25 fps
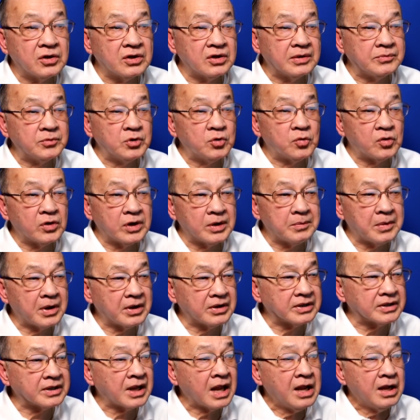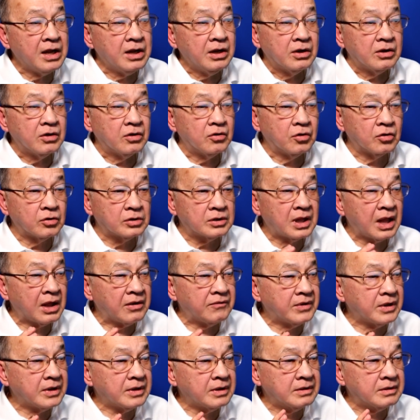don't have to worry about it. No
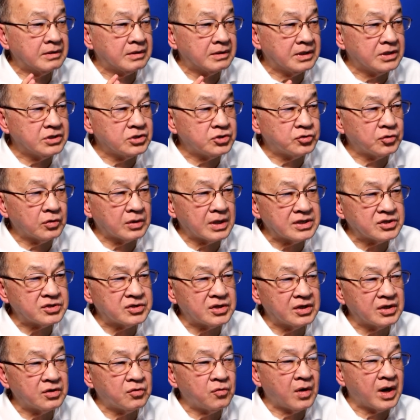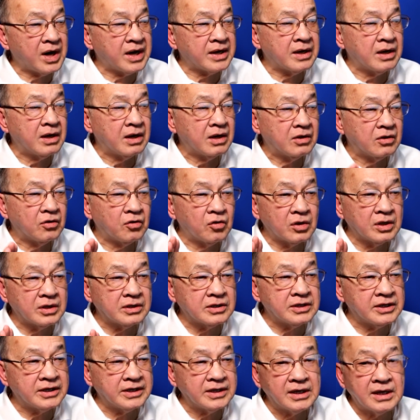travel insurance required, no
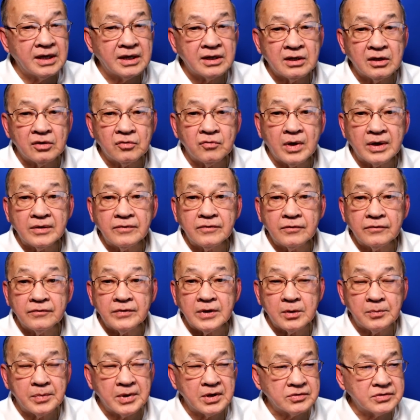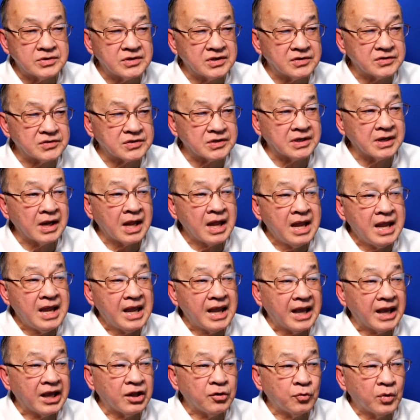return ticket required for Filipino citizen.
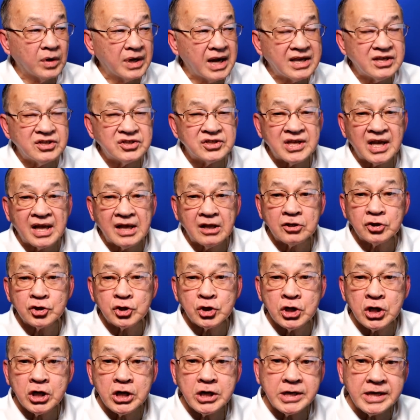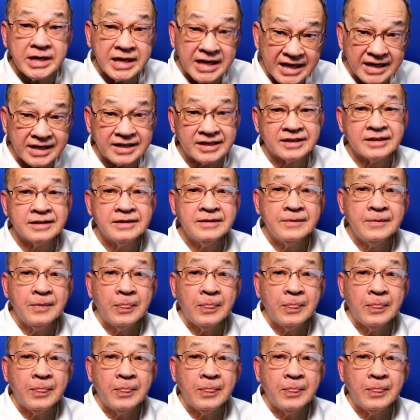And when I say return ticket,